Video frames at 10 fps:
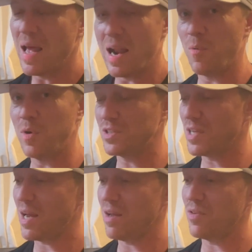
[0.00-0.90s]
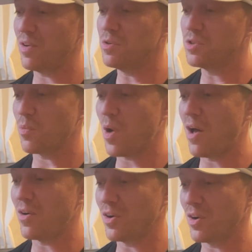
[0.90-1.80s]
And I will say, if you use a
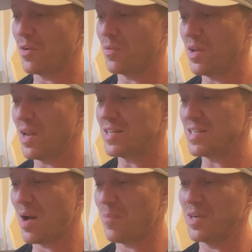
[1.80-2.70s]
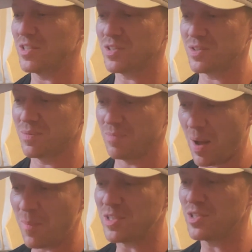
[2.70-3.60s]
router, you're gonna realize how
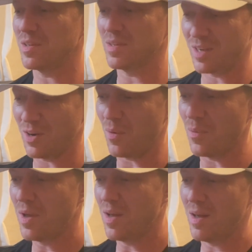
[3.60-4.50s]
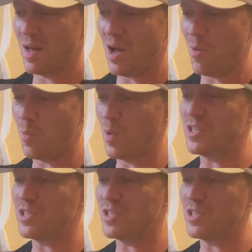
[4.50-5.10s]
much you know, wood